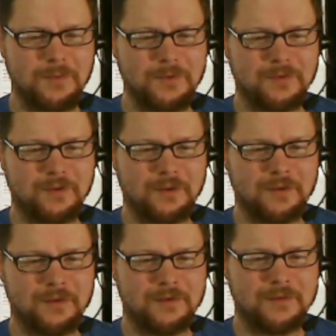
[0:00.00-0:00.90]
the
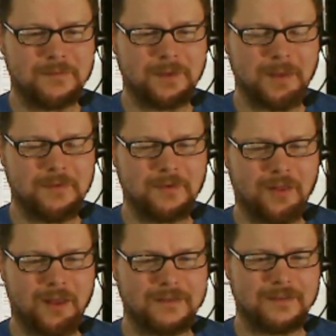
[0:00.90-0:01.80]
play
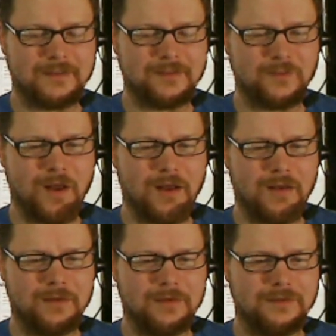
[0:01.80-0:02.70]
musical access as well.